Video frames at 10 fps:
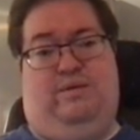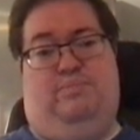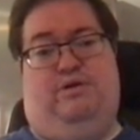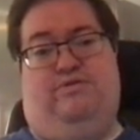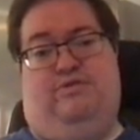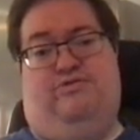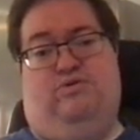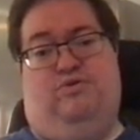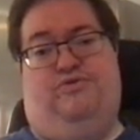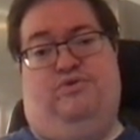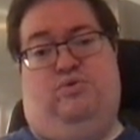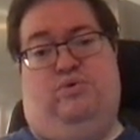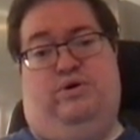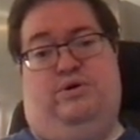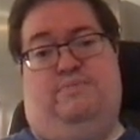But it's
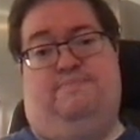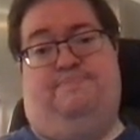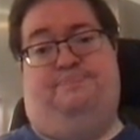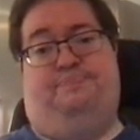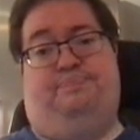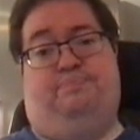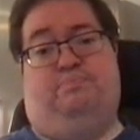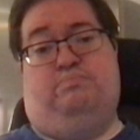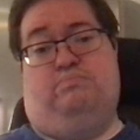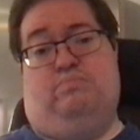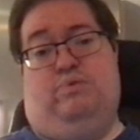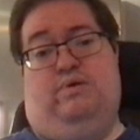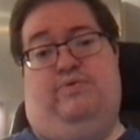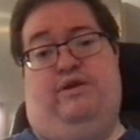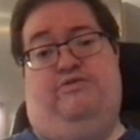also
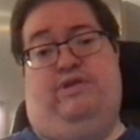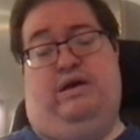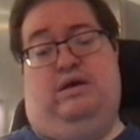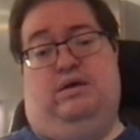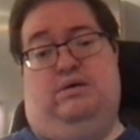things like